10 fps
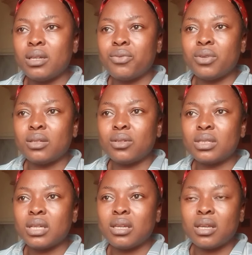And if you are
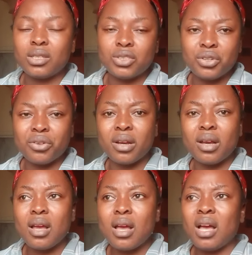not in
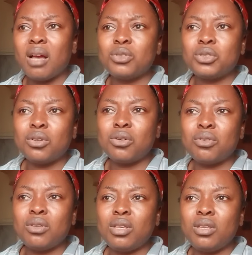Nigeria, I'm
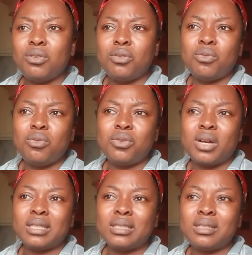sure
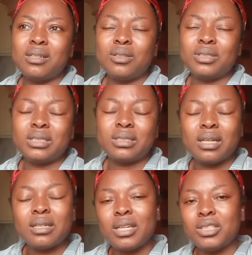you can still understand